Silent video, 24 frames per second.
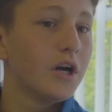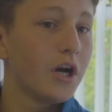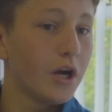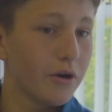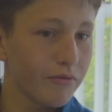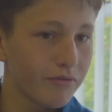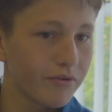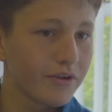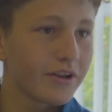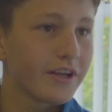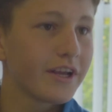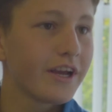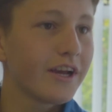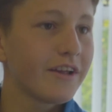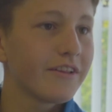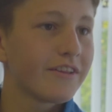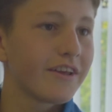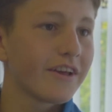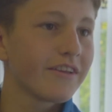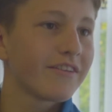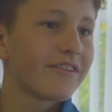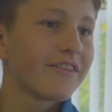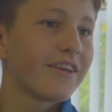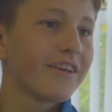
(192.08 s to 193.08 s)
Hopefully, yeah.
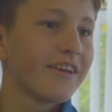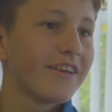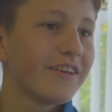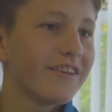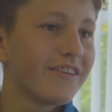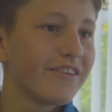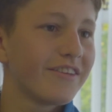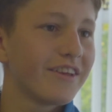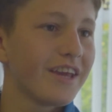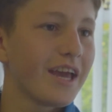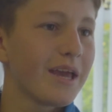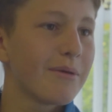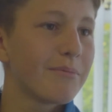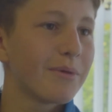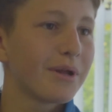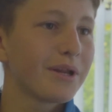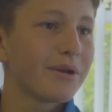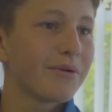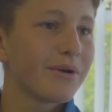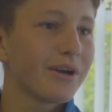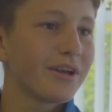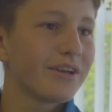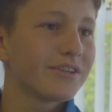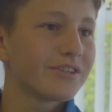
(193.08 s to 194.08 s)
That's the aim
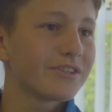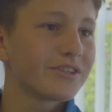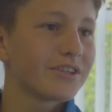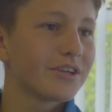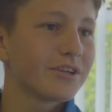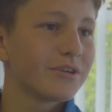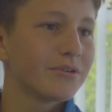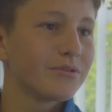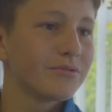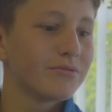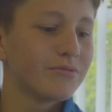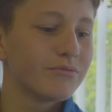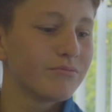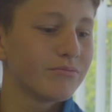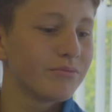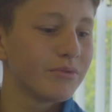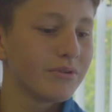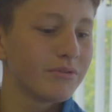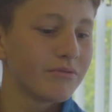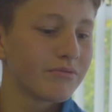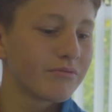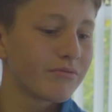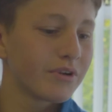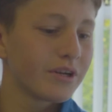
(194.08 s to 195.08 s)
anyway. So
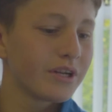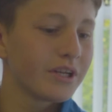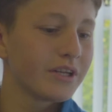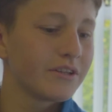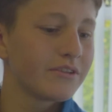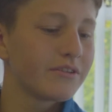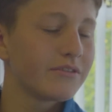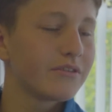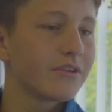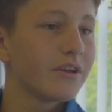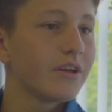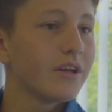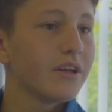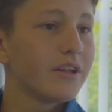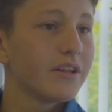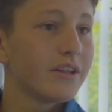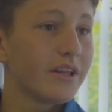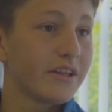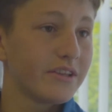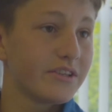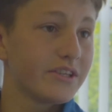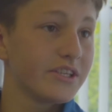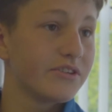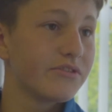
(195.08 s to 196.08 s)

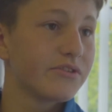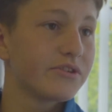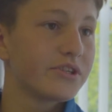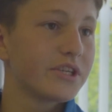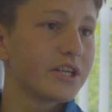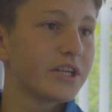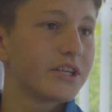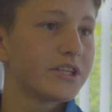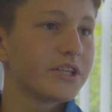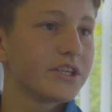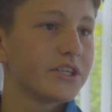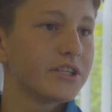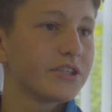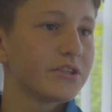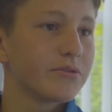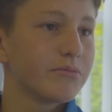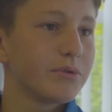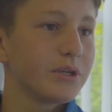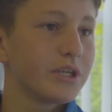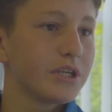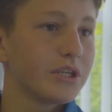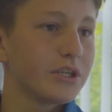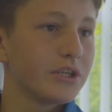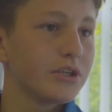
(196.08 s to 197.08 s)
there's these facilities that
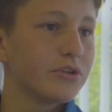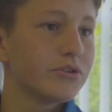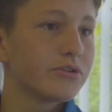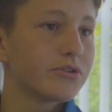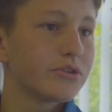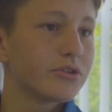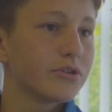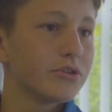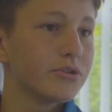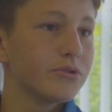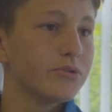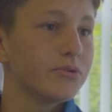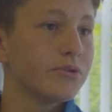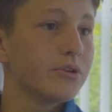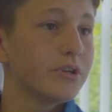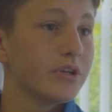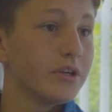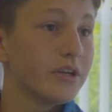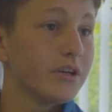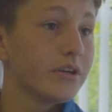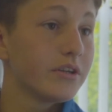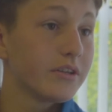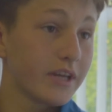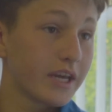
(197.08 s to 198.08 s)
we can use to
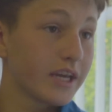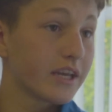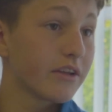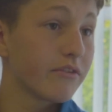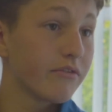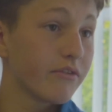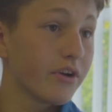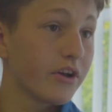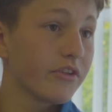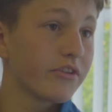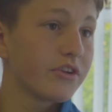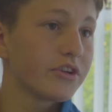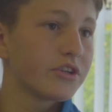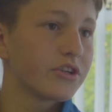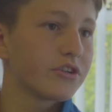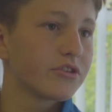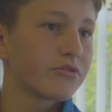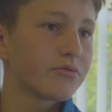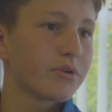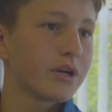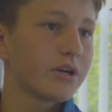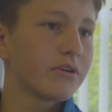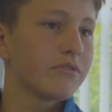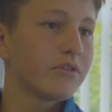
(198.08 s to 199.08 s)
take advantage
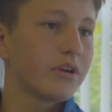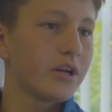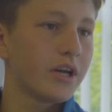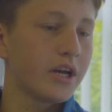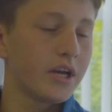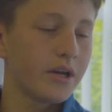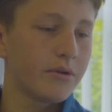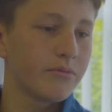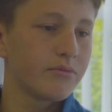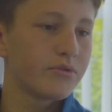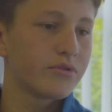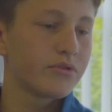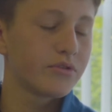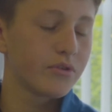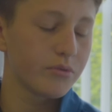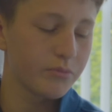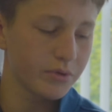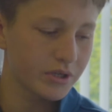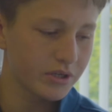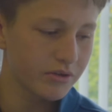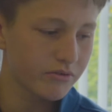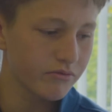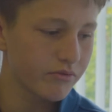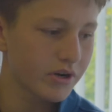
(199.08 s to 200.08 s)
as well, so
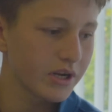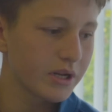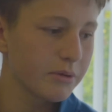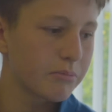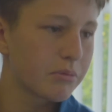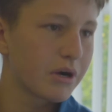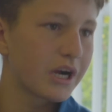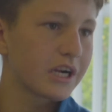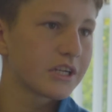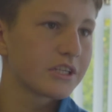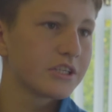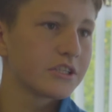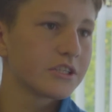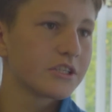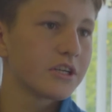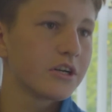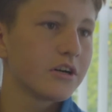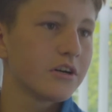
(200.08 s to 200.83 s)
we can really practice